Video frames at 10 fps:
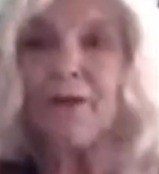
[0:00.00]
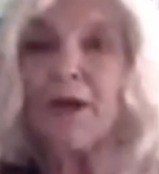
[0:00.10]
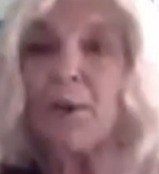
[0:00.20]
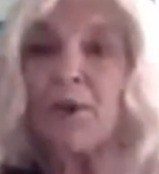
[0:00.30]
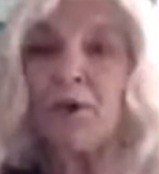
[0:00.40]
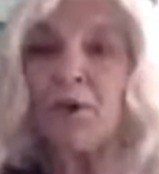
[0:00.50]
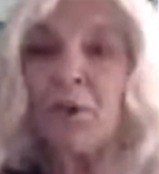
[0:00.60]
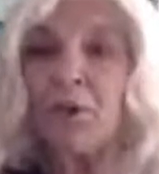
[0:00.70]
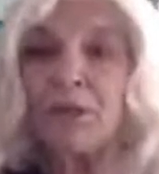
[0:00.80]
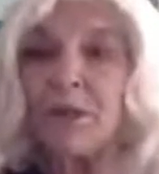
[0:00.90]
They were the
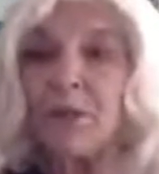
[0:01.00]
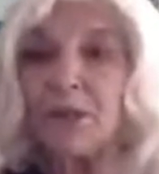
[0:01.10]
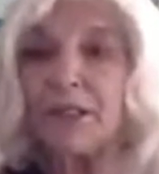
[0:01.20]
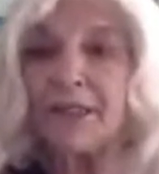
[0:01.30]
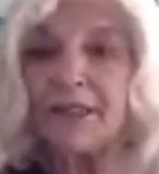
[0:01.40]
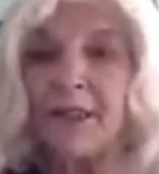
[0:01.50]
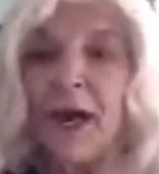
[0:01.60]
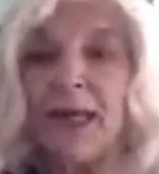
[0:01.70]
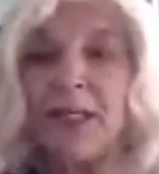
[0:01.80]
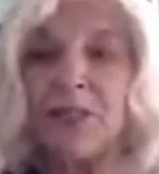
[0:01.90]
words that were
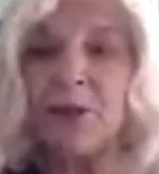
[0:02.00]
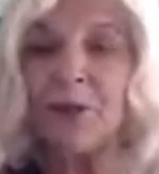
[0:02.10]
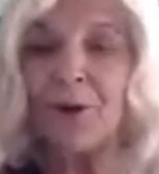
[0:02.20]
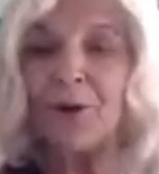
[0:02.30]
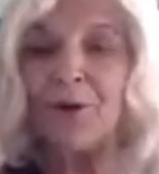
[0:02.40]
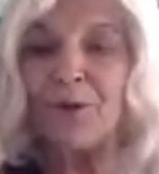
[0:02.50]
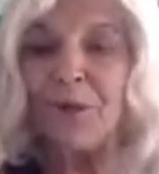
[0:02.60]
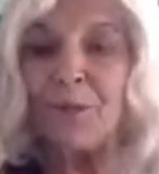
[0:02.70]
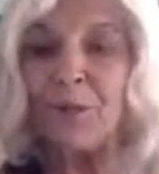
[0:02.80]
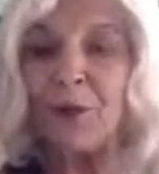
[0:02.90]
designed to work with
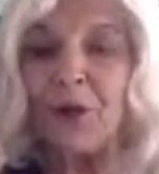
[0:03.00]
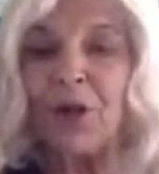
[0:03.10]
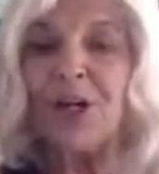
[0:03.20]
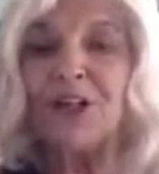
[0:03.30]
people,